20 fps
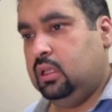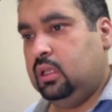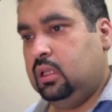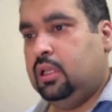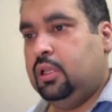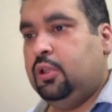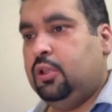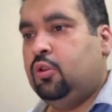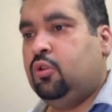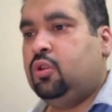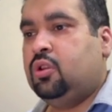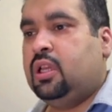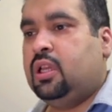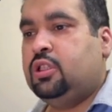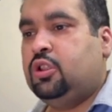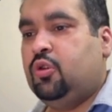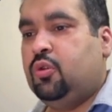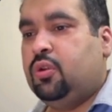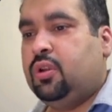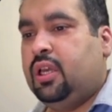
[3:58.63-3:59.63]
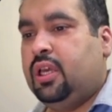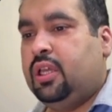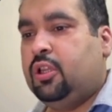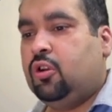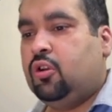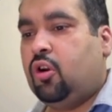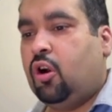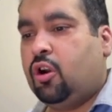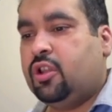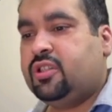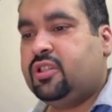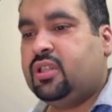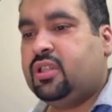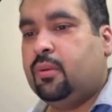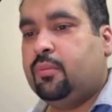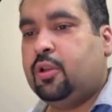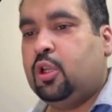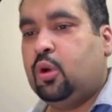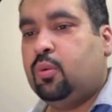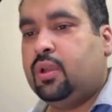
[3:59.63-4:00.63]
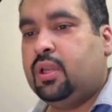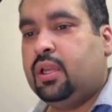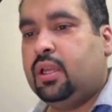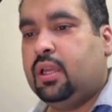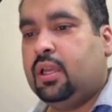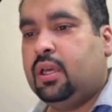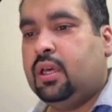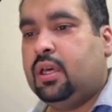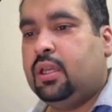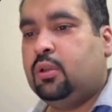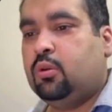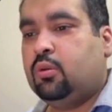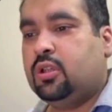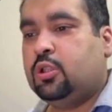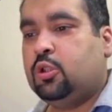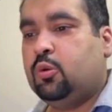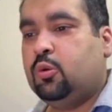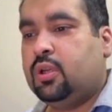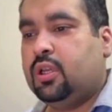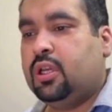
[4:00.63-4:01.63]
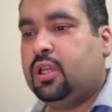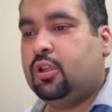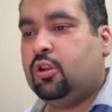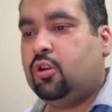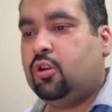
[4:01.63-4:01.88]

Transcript: you can see over here your order summary over here. You can see over here your